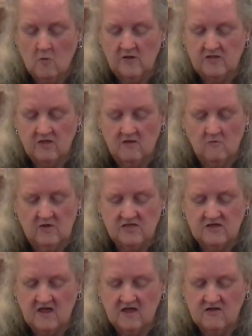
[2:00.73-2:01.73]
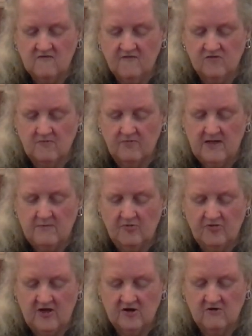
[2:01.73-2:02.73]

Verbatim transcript: We, we thank you for the people that